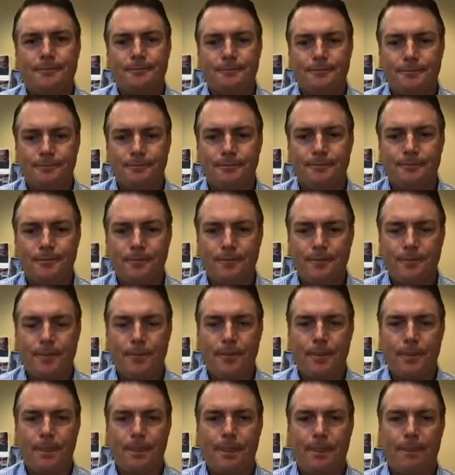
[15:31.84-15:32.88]

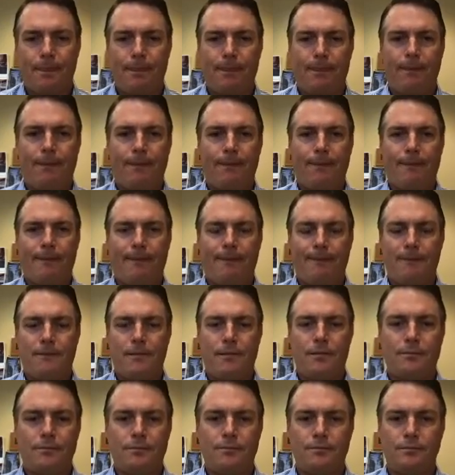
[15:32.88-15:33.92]

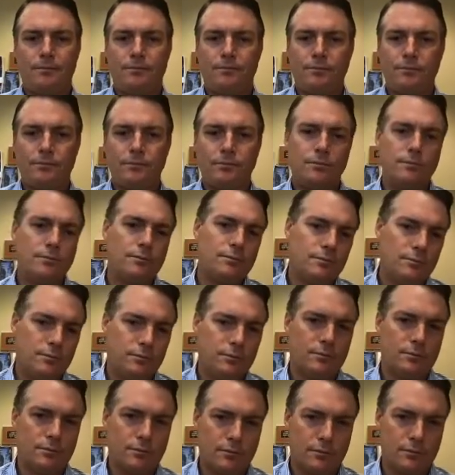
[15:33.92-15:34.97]

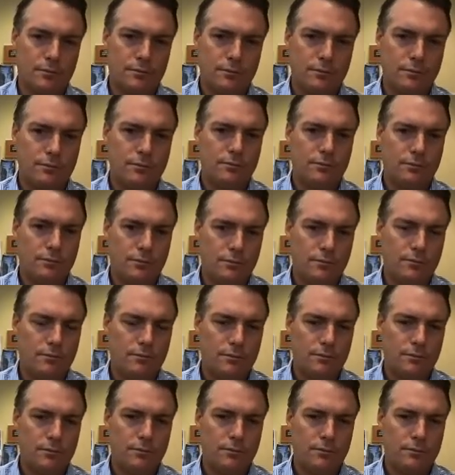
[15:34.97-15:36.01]

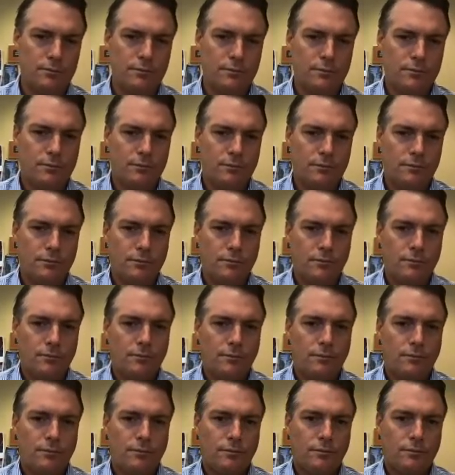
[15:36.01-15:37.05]

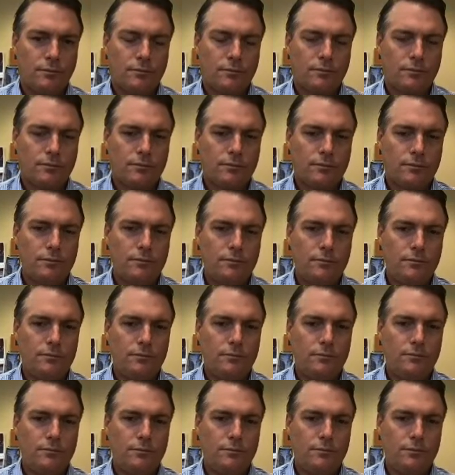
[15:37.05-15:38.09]

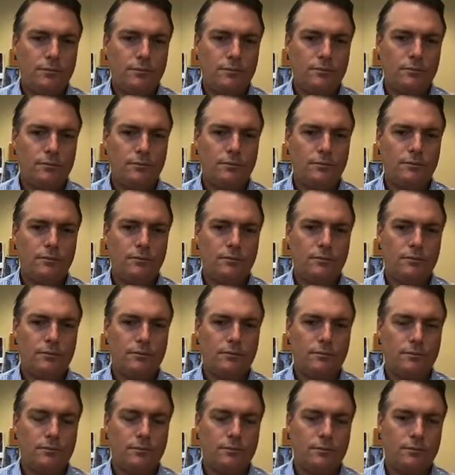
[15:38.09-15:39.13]

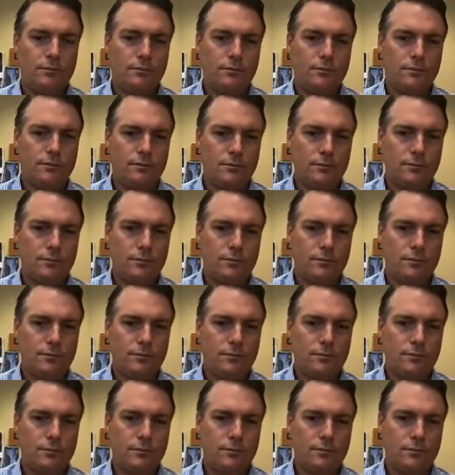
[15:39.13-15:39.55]
No words are spoken by the person on screen.